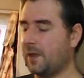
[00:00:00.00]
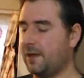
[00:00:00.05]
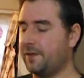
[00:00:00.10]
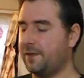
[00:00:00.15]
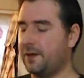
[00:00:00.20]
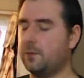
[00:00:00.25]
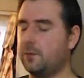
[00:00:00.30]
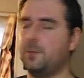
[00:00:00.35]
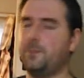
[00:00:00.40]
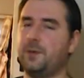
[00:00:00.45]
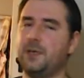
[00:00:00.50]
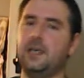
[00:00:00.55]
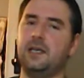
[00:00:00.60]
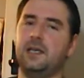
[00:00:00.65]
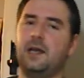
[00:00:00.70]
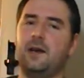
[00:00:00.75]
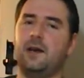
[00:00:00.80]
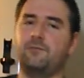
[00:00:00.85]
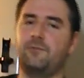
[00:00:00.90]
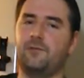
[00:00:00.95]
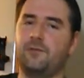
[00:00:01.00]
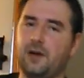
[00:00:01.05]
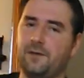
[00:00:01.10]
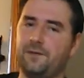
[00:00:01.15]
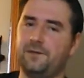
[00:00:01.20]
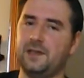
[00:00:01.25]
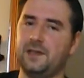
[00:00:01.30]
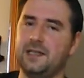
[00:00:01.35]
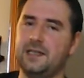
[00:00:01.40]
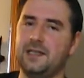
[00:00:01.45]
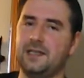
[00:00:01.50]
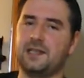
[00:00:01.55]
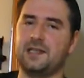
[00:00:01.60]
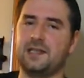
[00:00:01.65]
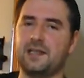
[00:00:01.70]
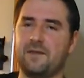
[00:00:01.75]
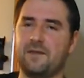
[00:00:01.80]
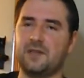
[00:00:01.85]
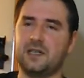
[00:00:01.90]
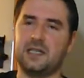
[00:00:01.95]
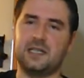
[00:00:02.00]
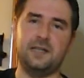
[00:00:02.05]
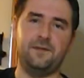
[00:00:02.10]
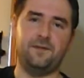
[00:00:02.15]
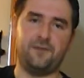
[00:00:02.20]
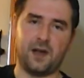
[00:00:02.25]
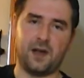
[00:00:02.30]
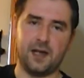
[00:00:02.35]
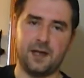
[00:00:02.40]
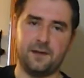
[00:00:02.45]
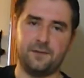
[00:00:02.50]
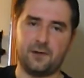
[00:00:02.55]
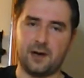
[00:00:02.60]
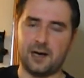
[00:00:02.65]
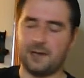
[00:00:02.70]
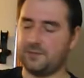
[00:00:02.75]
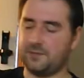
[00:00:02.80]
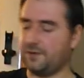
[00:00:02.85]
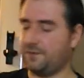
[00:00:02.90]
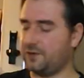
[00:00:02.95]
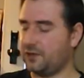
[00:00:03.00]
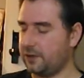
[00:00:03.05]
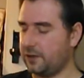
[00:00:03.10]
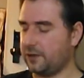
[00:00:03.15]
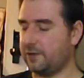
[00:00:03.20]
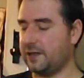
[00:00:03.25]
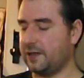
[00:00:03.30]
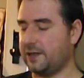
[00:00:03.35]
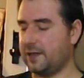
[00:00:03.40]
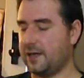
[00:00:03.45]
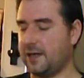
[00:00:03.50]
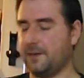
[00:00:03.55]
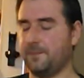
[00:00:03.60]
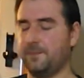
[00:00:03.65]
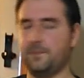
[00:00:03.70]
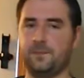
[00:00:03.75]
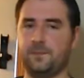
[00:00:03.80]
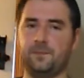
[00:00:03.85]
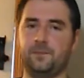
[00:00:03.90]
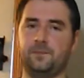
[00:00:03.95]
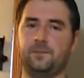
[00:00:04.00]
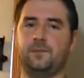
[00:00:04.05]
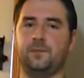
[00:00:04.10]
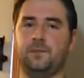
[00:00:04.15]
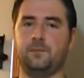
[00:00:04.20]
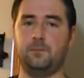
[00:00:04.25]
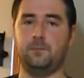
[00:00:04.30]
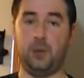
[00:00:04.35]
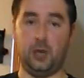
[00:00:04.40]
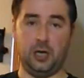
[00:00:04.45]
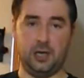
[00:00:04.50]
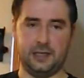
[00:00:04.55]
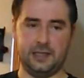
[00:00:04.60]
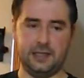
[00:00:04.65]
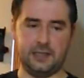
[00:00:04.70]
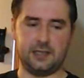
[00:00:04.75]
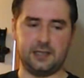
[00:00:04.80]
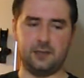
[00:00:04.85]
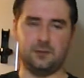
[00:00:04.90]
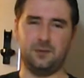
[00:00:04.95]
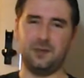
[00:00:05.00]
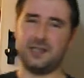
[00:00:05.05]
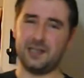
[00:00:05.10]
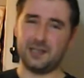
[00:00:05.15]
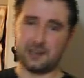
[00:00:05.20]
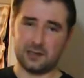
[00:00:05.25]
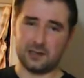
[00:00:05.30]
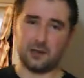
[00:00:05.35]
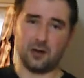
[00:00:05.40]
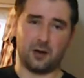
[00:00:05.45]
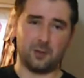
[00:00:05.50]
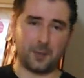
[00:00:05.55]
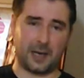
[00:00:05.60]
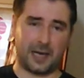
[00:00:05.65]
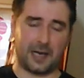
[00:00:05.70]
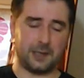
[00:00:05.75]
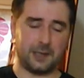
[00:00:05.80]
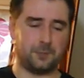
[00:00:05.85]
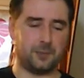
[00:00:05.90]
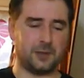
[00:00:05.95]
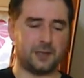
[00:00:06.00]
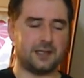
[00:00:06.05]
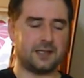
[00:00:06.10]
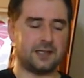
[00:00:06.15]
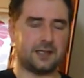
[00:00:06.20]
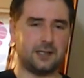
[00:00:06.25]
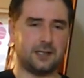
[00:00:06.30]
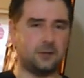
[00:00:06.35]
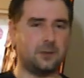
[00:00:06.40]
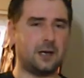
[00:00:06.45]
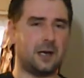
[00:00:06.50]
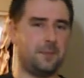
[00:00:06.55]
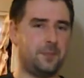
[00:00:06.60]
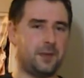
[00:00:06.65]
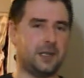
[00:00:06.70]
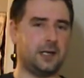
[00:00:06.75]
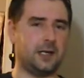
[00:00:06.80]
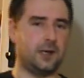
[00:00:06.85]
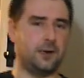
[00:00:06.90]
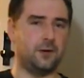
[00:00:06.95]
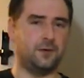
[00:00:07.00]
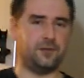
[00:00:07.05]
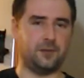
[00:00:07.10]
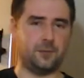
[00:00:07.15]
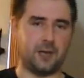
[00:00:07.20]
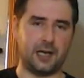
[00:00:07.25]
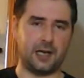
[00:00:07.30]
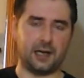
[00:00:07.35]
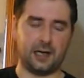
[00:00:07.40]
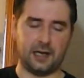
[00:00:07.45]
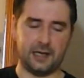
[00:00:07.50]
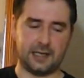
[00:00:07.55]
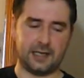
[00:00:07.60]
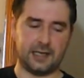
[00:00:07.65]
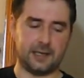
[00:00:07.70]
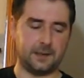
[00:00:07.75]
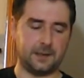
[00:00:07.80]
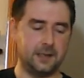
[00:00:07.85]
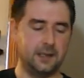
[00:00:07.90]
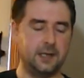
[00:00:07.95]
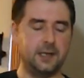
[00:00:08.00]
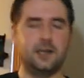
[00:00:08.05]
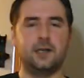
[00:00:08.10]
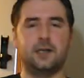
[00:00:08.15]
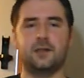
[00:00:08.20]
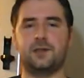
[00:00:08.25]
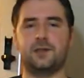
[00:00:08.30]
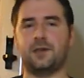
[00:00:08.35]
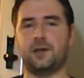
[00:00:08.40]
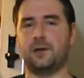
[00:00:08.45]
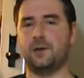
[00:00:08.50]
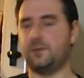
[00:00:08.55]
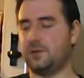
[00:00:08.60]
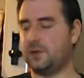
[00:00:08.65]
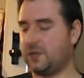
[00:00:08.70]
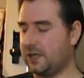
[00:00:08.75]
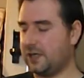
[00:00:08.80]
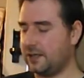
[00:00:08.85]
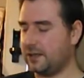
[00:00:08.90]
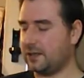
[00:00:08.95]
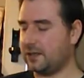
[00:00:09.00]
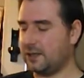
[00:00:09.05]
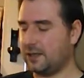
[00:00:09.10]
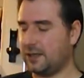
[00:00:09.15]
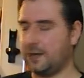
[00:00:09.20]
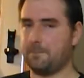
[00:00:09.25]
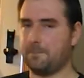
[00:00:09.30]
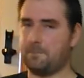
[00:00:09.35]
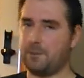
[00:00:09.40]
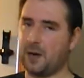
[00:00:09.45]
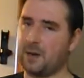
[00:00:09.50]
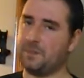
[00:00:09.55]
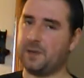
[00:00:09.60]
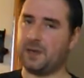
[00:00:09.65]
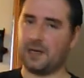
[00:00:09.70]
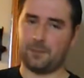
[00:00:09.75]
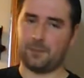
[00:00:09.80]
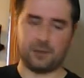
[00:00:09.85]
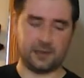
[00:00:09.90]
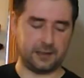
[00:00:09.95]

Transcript: there will be roughly 75 grams of sugar in there per liter, which is not bad, but it's still a bit low for my liking. So just to bump it up a